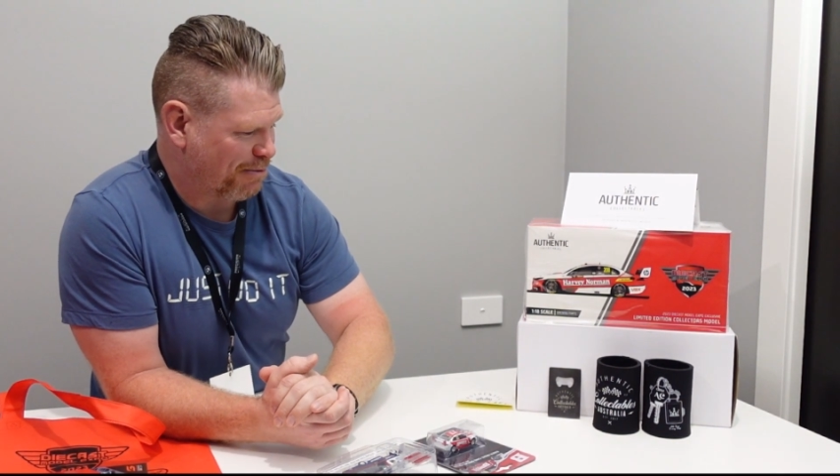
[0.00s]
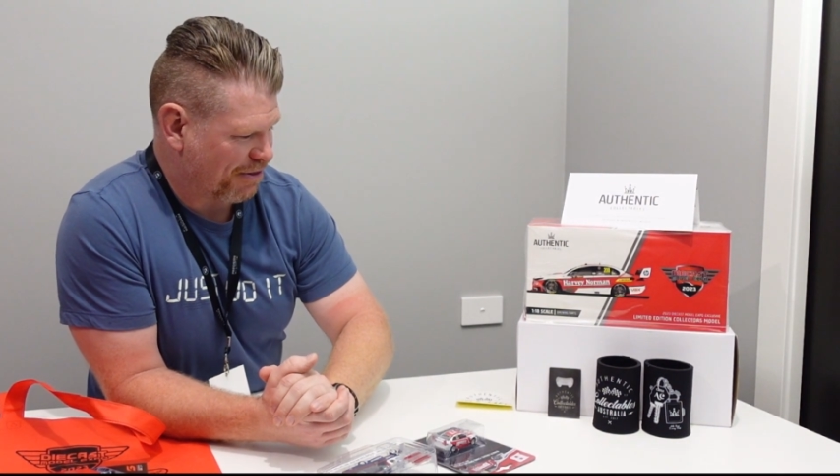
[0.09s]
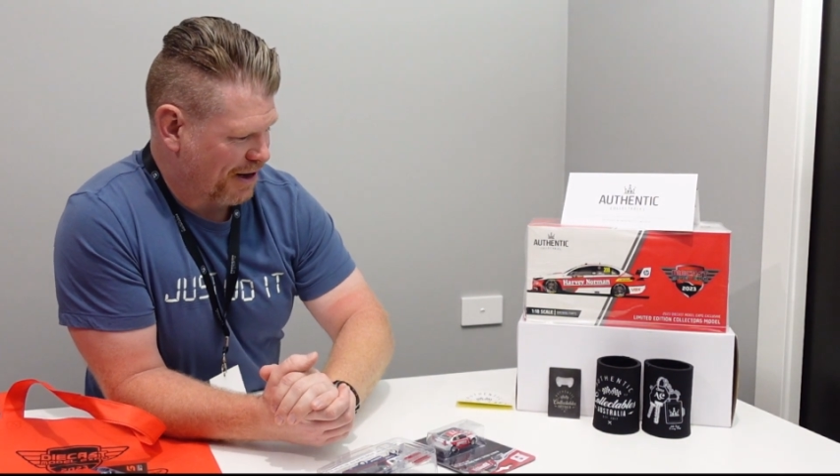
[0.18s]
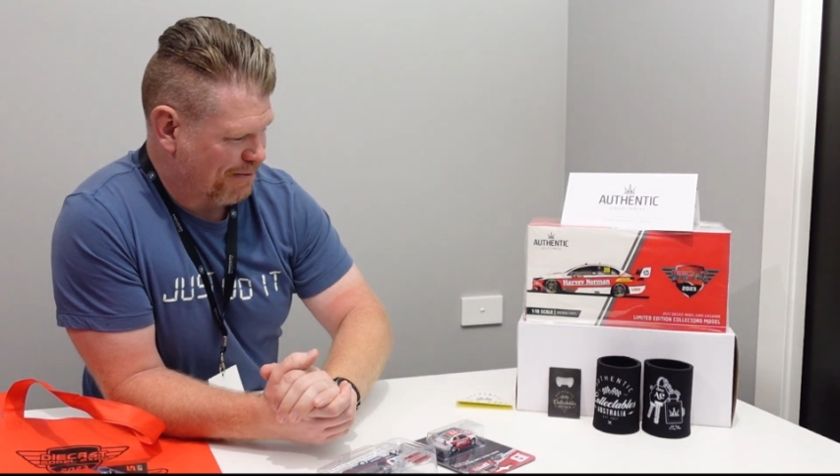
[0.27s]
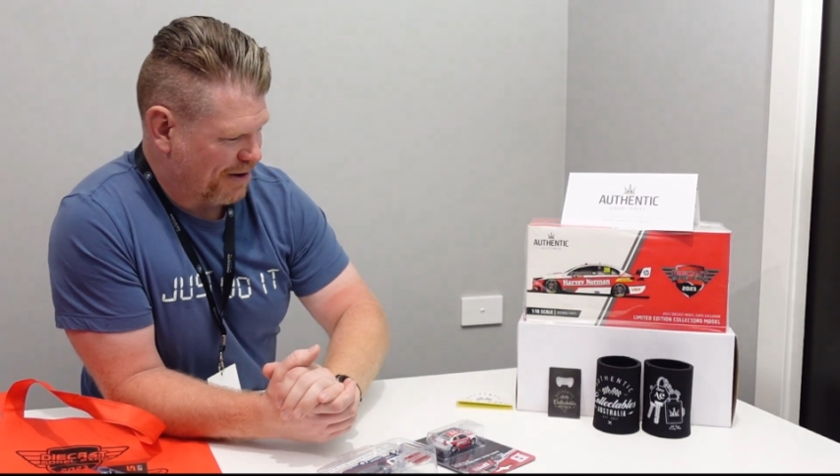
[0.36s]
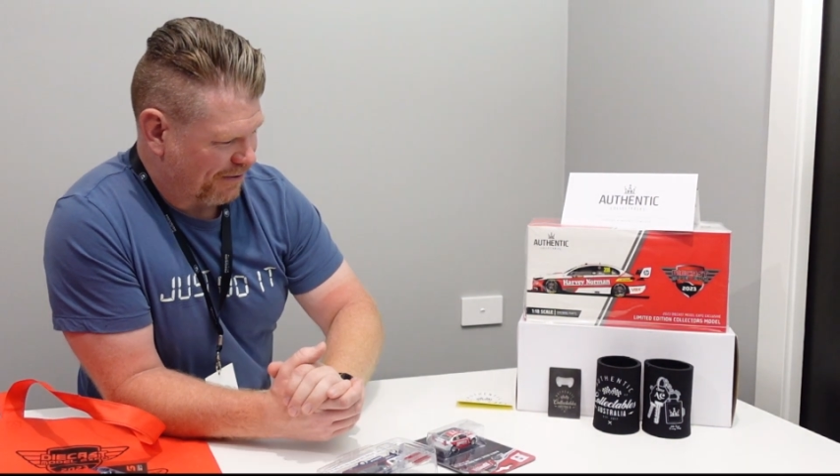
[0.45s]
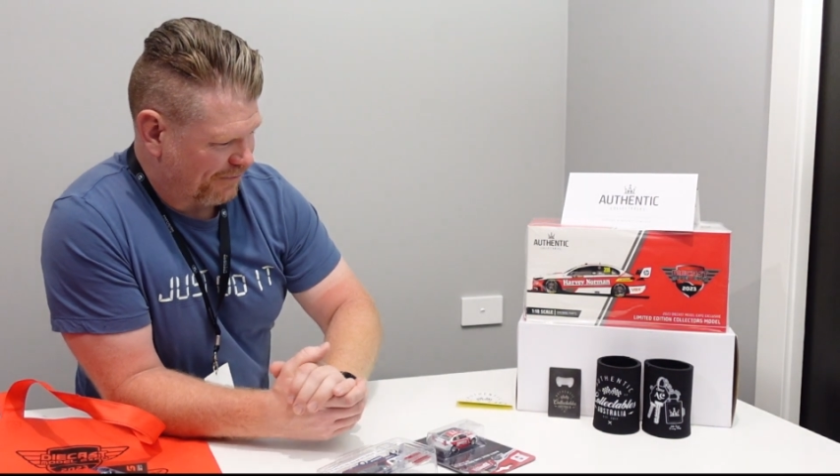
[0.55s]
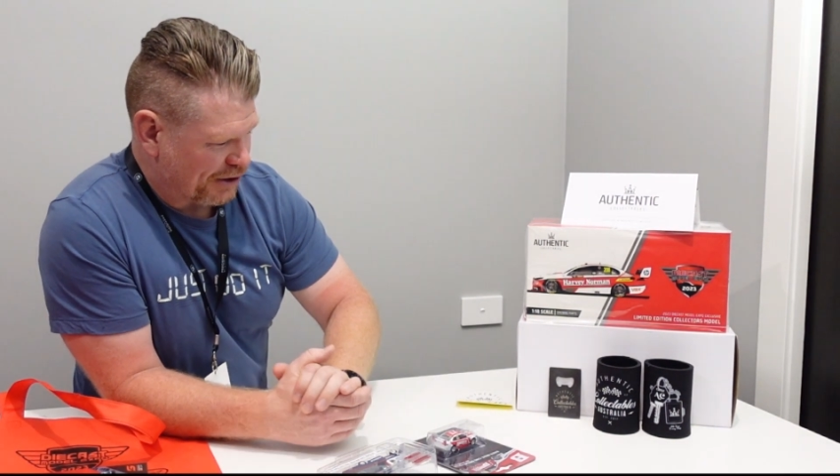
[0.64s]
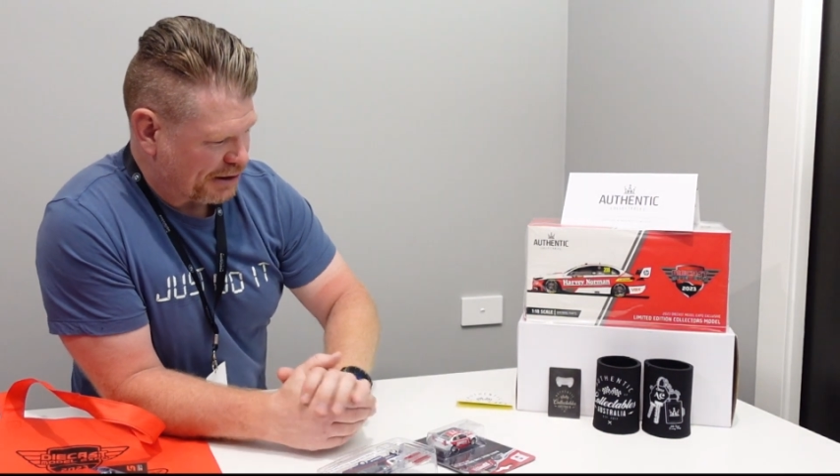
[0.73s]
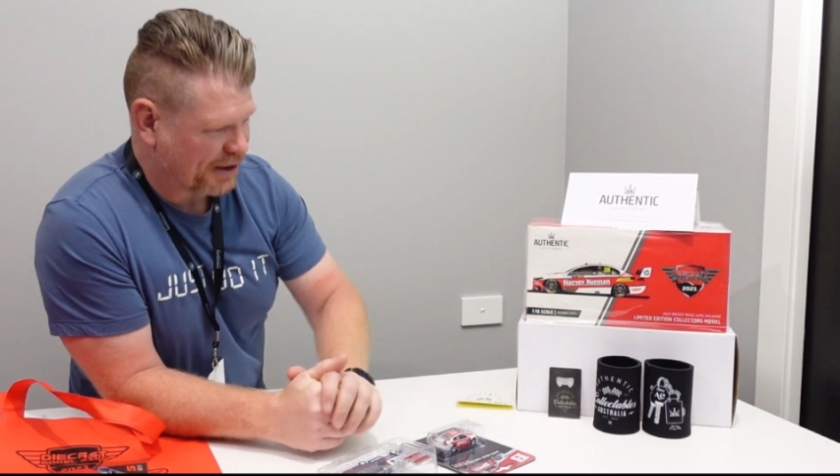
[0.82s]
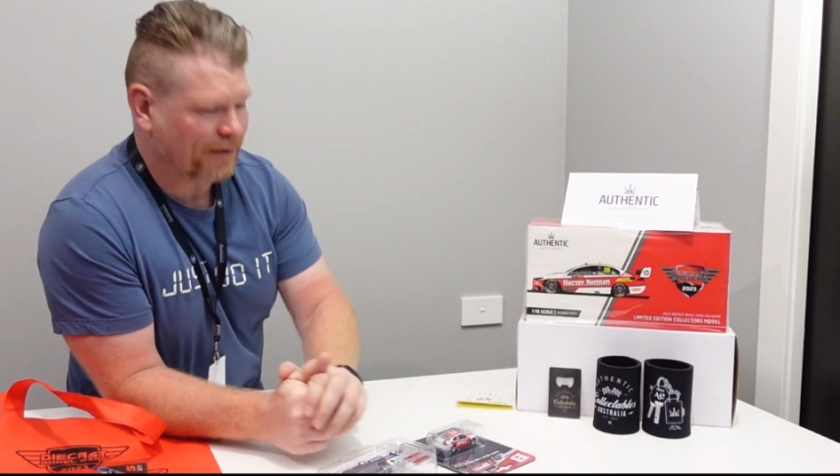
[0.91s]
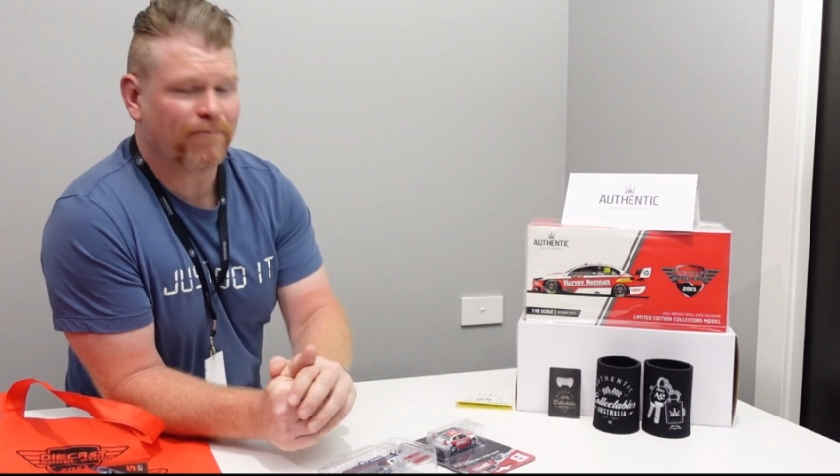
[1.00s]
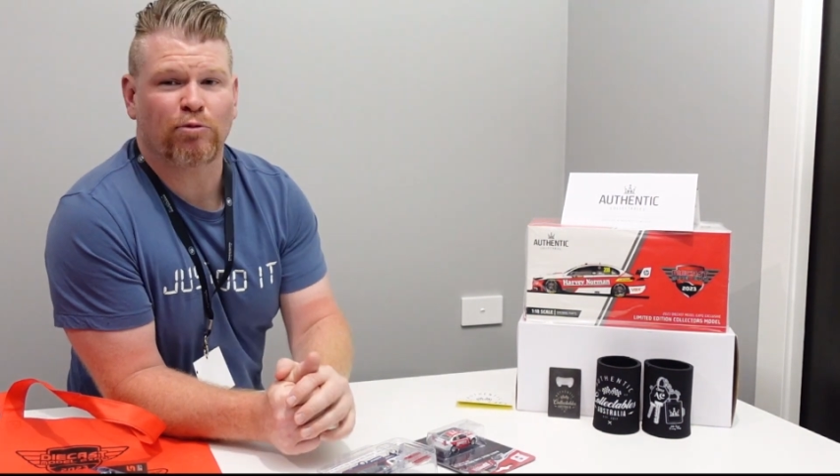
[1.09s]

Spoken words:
with them in the future.